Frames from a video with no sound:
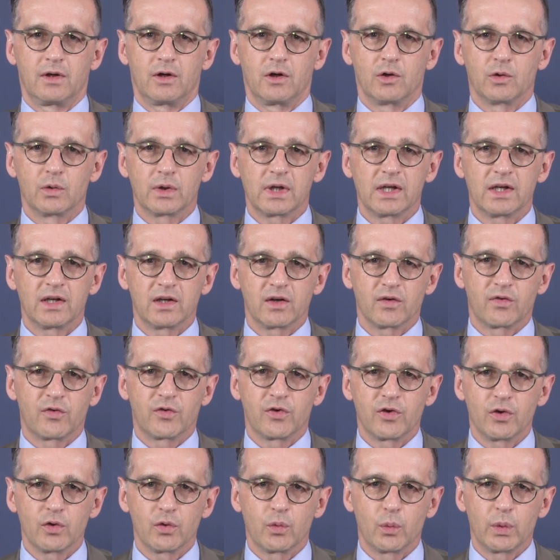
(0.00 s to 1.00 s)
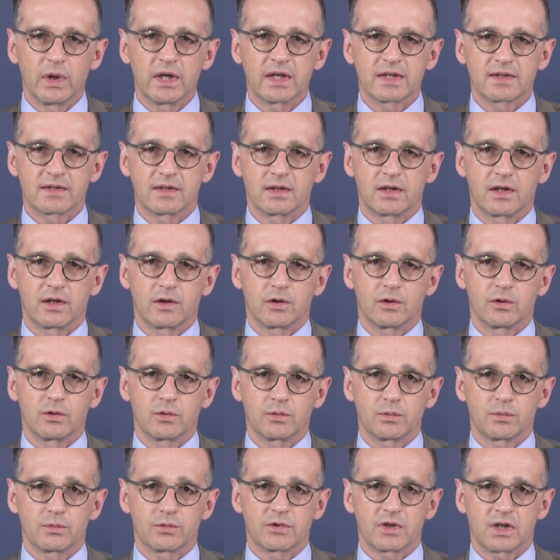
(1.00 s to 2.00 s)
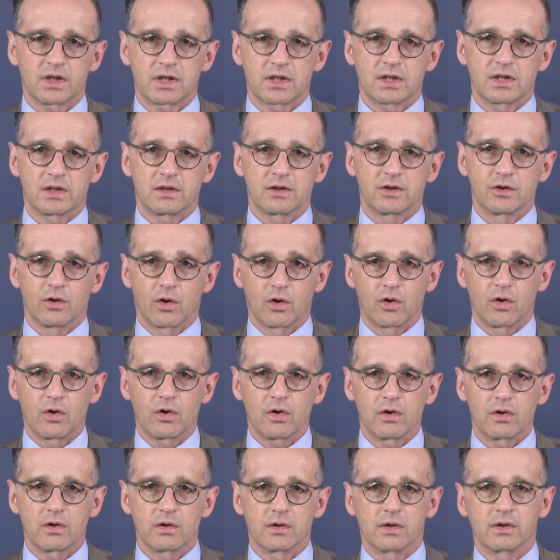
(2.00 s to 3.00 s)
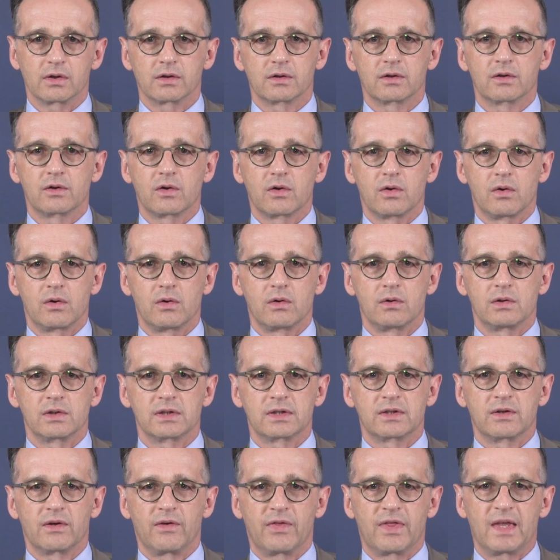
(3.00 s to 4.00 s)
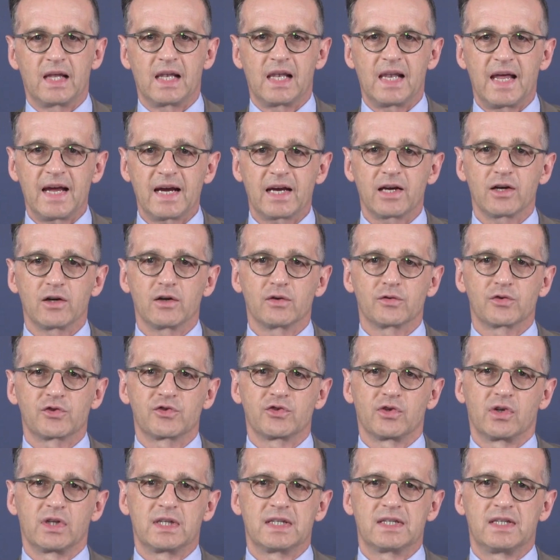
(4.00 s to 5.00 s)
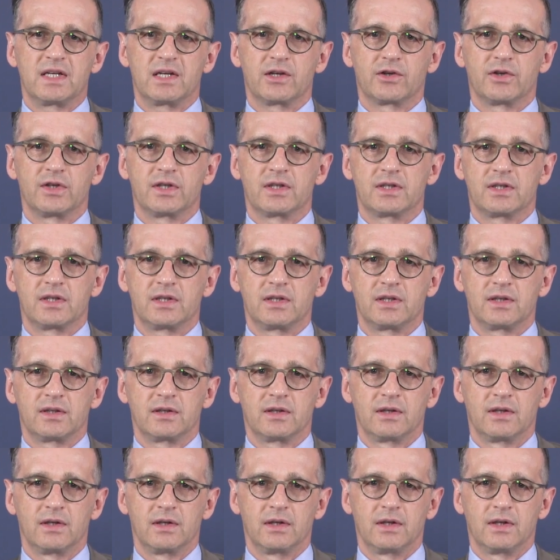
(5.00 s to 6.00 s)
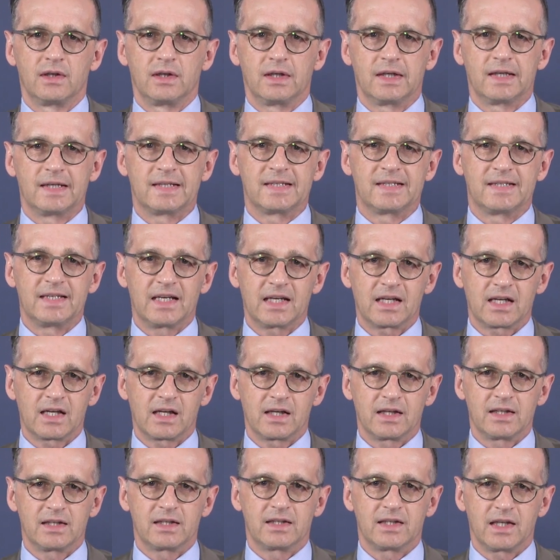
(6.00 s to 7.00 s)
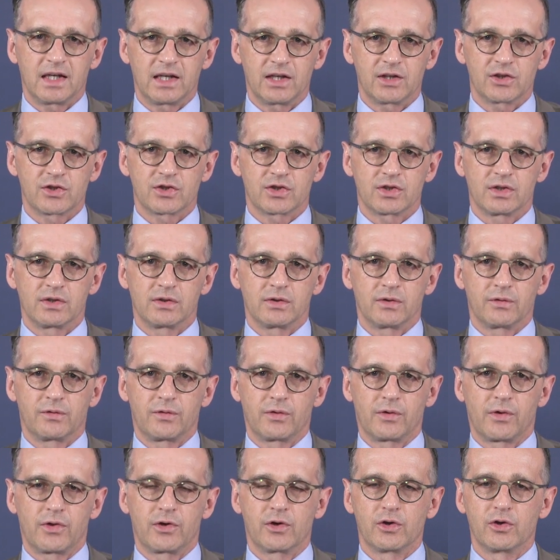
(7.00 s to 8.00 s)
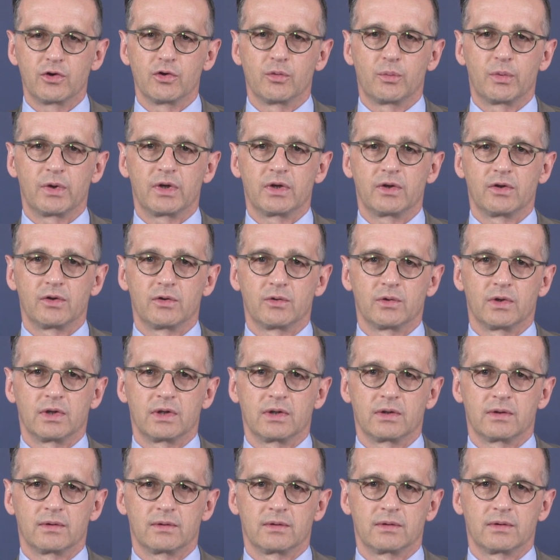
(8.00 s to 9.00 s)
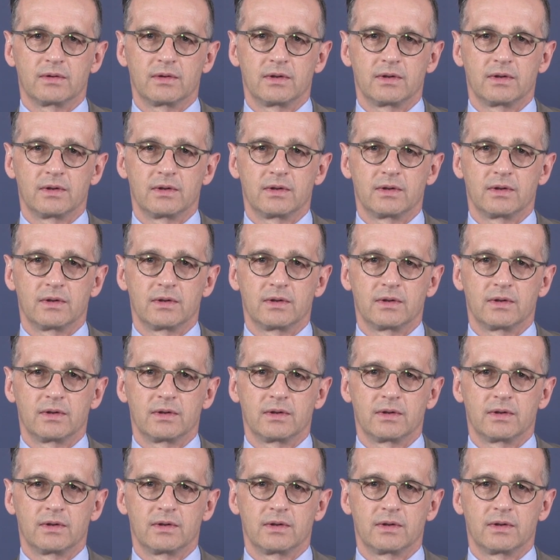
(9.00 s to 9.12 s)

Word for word: Only a few weeks ago, Jacques Delors called the lack of solidarity a deadly danger for the European Union,